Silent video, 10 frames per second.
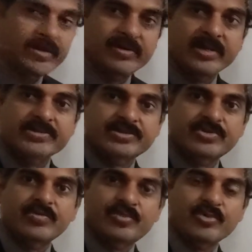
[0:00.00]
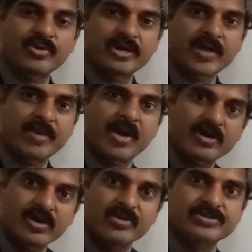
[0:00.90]
restaurant prototype, how
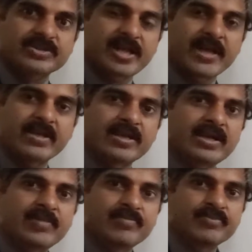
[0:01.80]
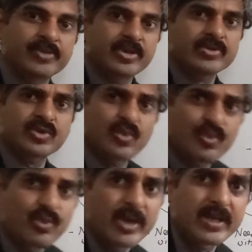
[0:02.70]
it looks like. So
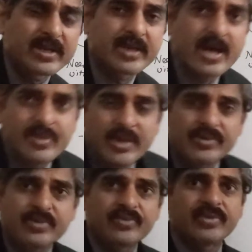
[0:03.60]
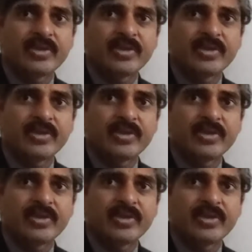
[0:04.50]
what it does is